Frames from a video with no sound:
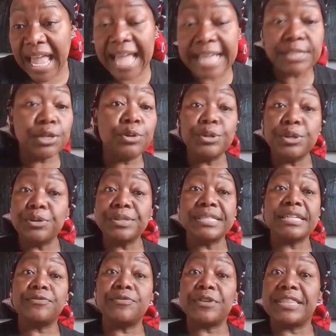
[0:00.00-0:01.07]
I don't use
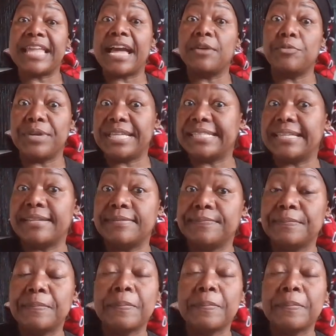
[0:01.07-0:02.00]
it for that reason.